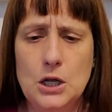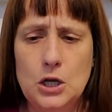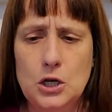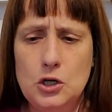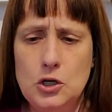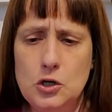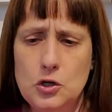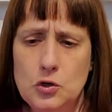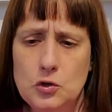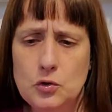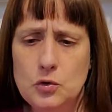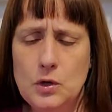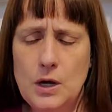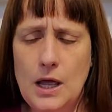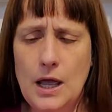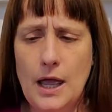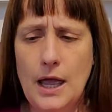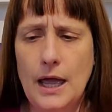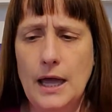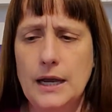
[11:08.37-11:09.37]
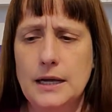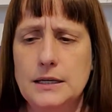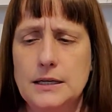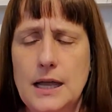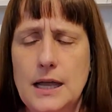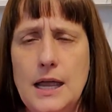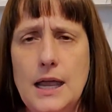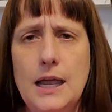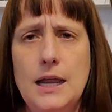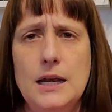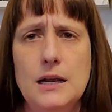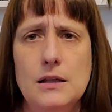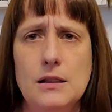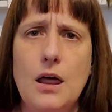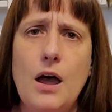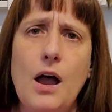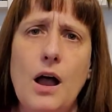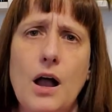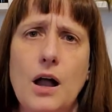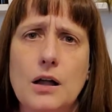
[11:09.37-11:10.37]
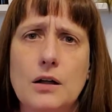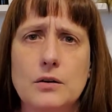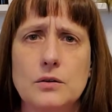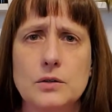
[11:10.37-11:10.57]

noon and 8 o'clock